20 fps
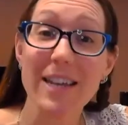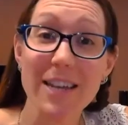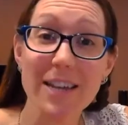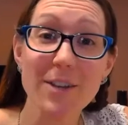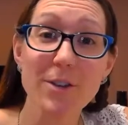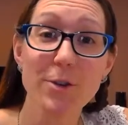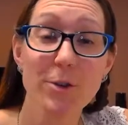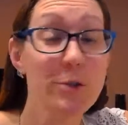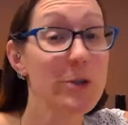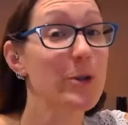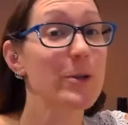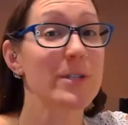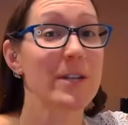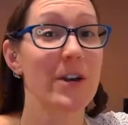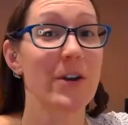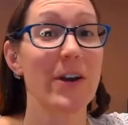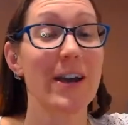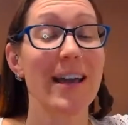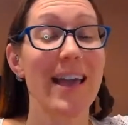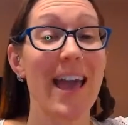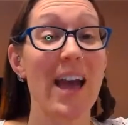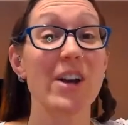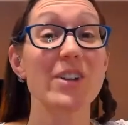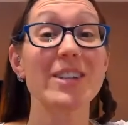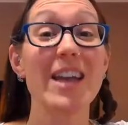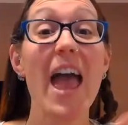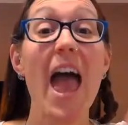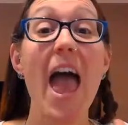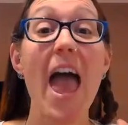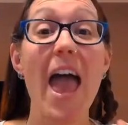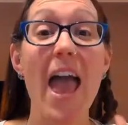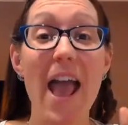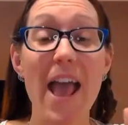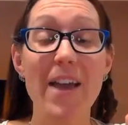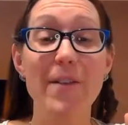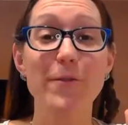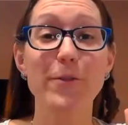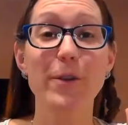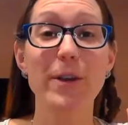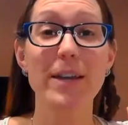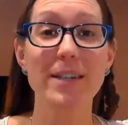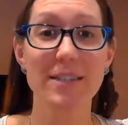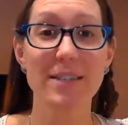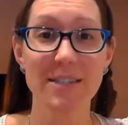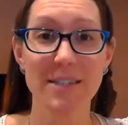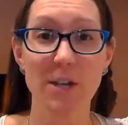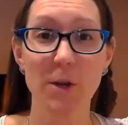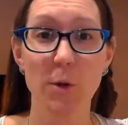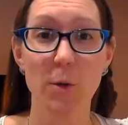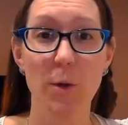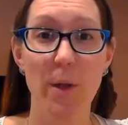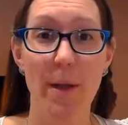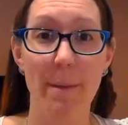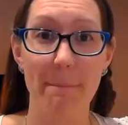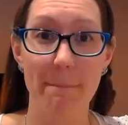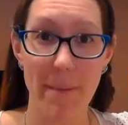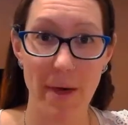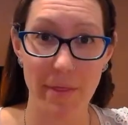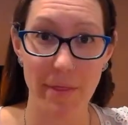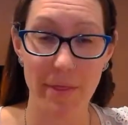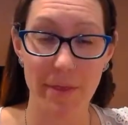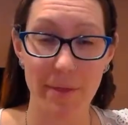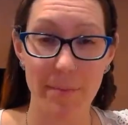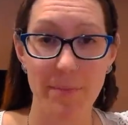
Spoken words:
in your doTERRA account every single month.